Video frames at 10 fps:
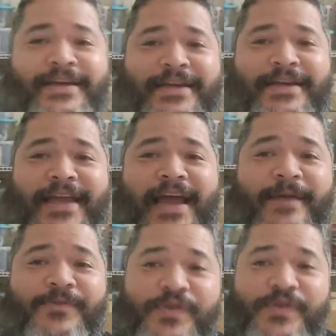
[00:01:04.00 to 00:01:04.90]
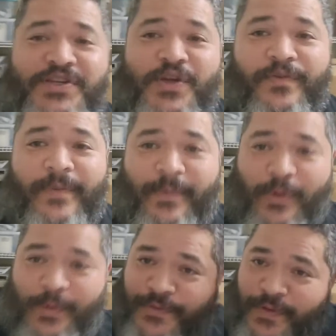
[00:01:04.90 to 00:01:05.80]
Yeah, I'm doing this over my
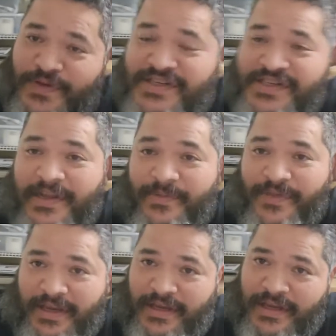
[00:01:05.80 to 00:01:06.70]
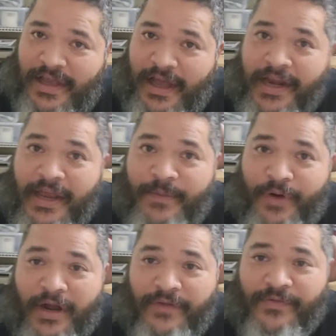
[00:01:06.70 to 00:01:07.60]
mobile phone. This is something, an
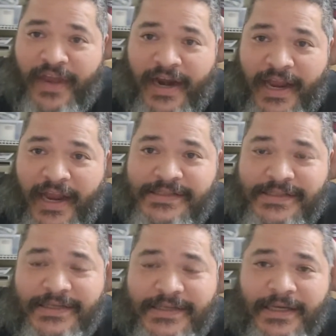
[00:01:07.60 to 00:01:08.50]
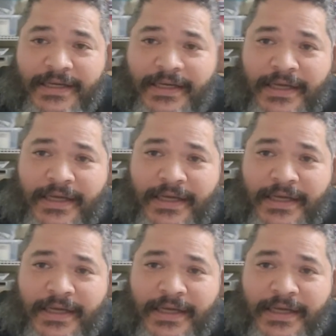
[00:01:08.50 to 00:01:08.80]
improv that I actually did.